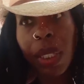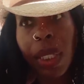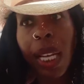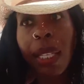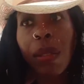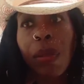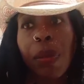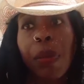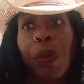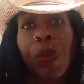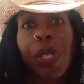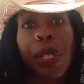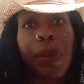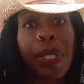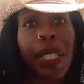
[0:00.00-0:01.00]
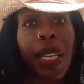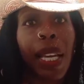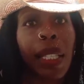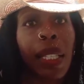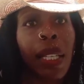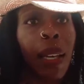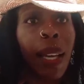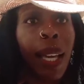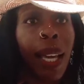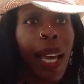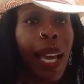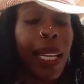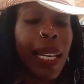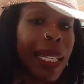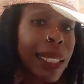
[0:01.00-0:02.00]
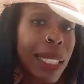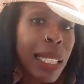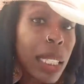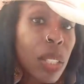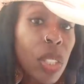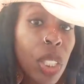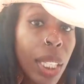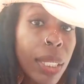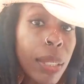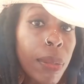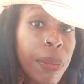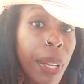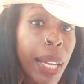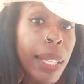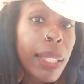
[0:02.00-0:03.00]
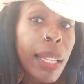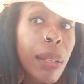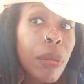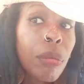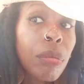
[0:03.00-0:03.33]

lot of women were upset. And I think it's justified that